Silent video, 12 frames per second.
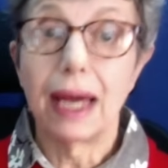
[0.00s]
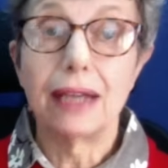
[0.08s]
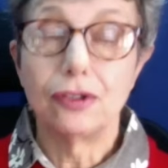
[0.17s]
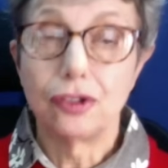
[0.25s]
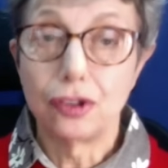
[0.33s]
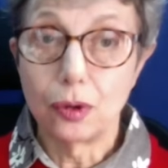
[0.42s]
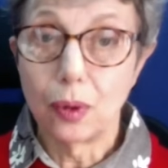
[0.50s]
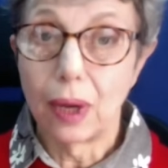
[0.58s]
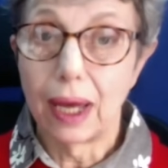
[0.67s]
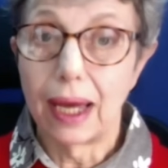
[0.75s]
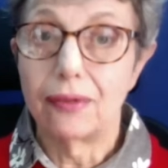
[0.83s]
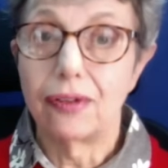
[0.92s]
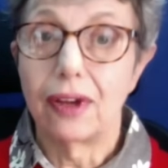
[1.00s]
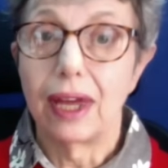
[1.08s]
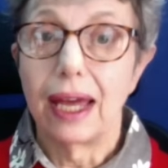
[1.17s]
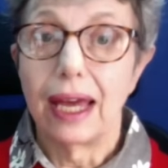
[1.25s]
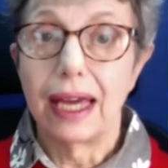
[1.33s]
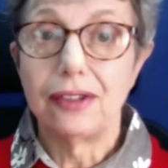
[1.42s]
I do have
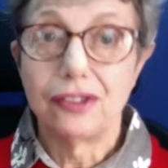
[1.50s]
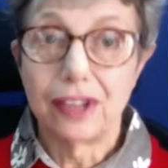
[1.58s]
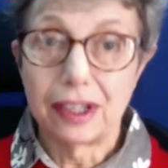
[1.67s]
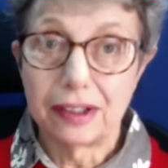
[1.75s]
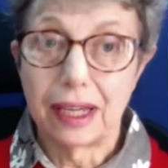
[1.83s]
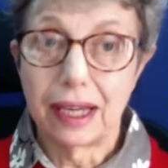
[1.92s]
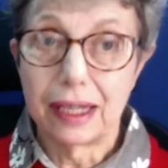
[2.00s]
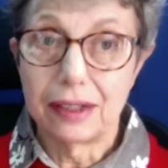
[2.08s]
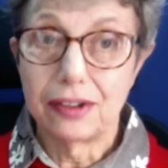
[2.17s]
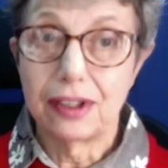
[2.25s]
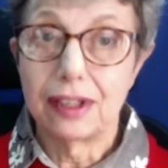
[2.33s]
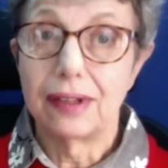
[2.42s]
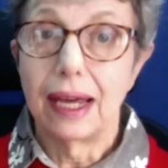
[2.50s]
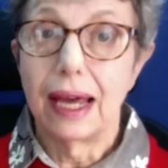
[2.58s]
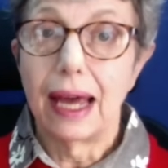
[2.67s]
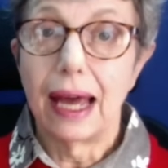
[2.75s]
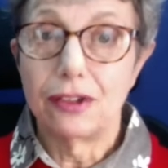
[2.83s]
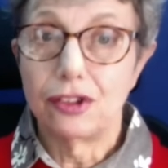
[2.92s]
a dedicated
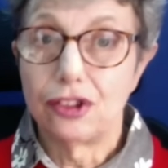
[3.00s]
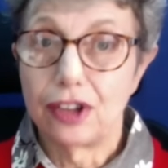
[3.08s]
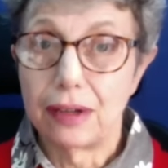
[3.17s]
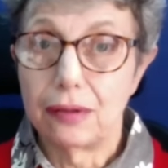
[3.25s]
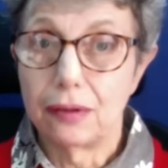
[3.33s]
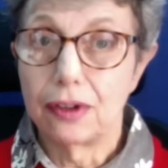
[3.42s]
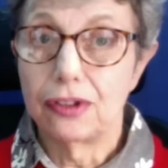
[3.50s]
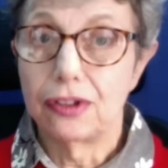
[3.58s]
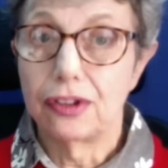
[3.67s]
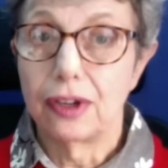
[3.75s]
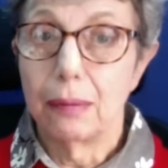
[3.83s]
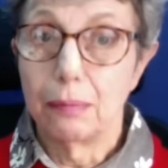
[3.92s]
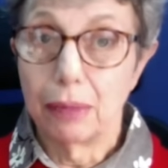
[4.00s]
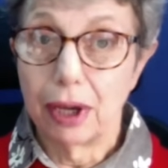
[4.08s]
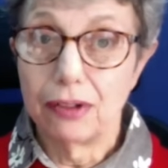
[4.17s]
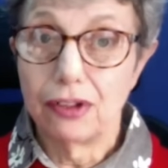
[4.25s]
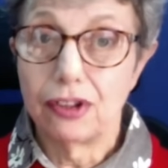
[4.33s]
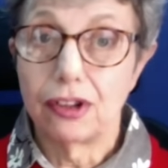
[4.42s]
and generous
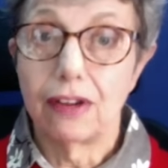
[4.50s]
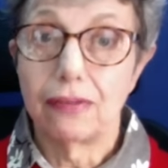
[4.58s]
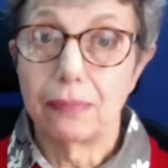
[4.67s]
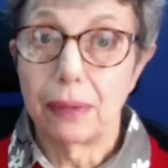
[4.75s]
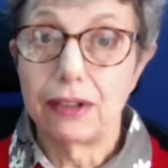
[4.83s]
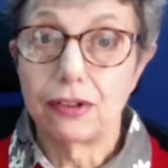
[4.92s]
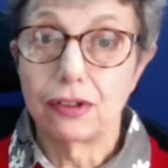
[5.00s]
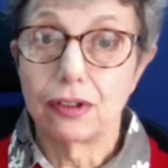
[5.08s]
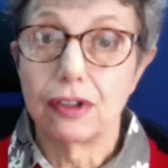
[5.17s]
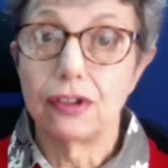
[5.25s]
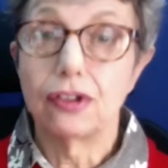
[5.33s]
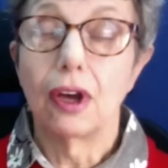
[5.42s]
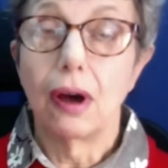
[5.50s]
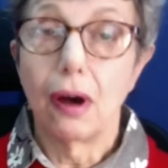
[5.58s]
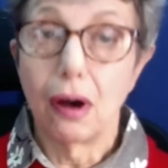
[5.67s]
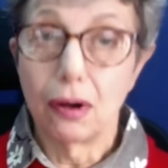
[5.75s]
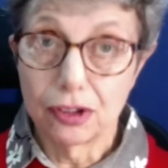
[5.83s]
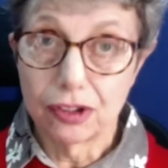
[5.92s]
bunch of patrons
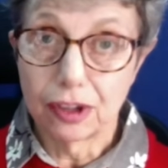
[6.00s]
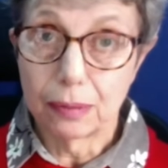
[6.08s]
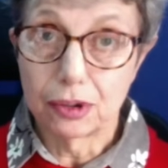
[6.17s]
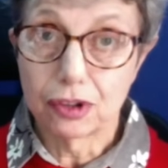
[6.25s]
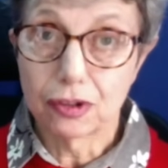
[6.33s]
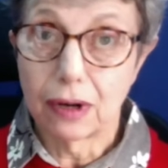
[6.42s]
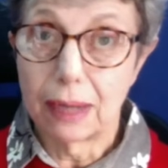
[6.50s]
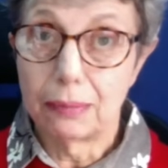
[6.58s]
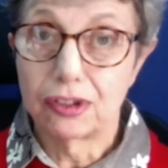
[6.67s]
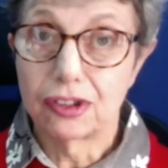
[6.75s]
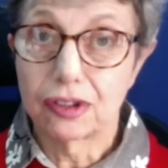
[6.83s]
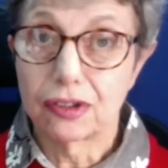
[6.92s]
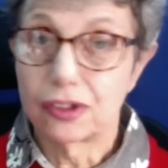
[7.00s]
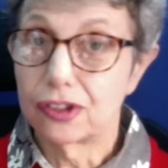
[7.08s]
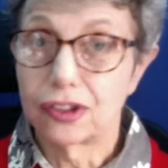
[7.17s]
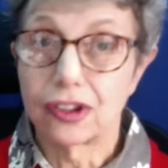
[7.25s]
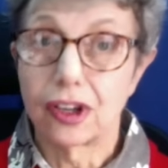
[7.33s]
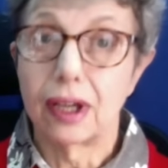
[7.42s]
on
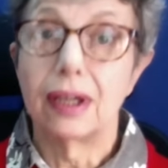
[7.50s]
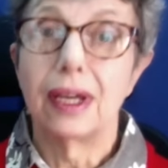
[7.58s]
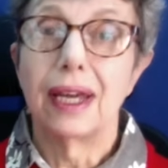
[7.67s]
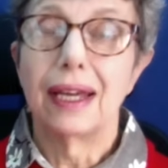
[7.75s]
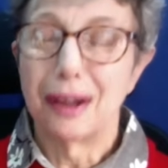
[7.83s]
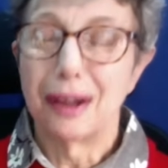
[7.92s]
Subscribestar,